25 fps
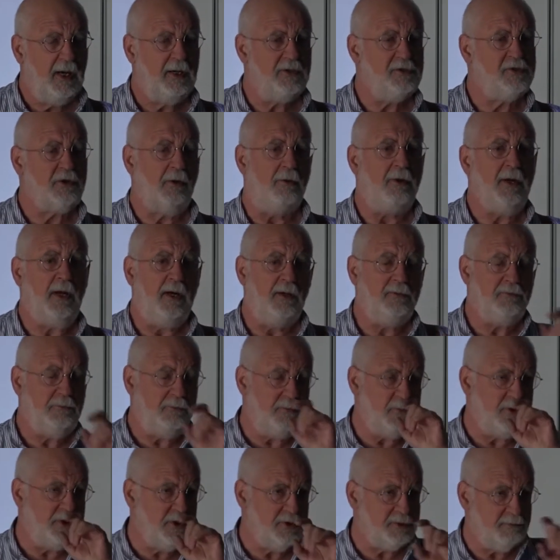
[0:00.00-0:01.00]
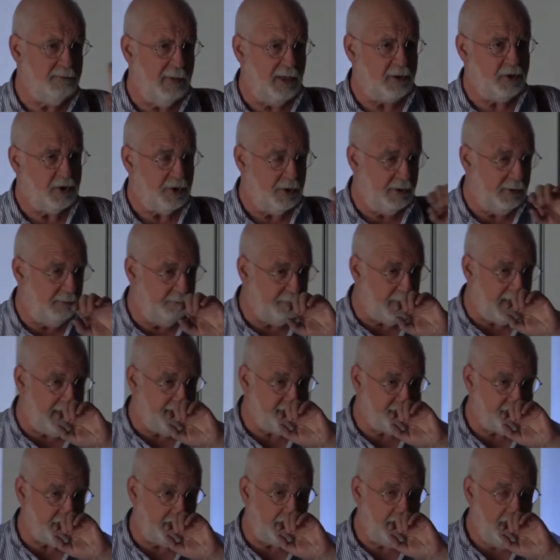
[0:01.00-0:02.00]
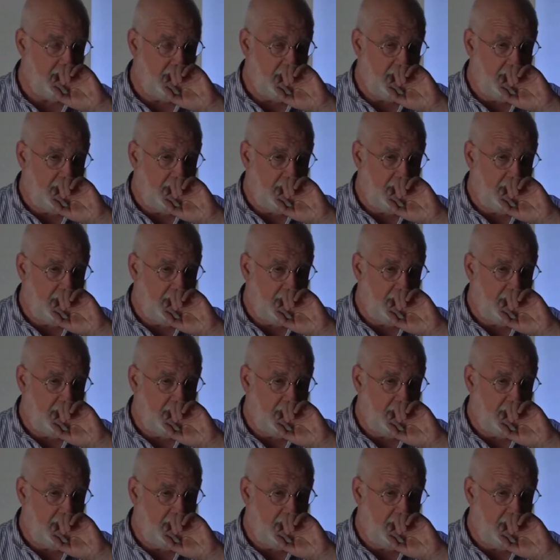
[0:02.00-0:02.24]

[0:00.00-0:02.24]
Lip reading: Sorry, I'll just mention in passing,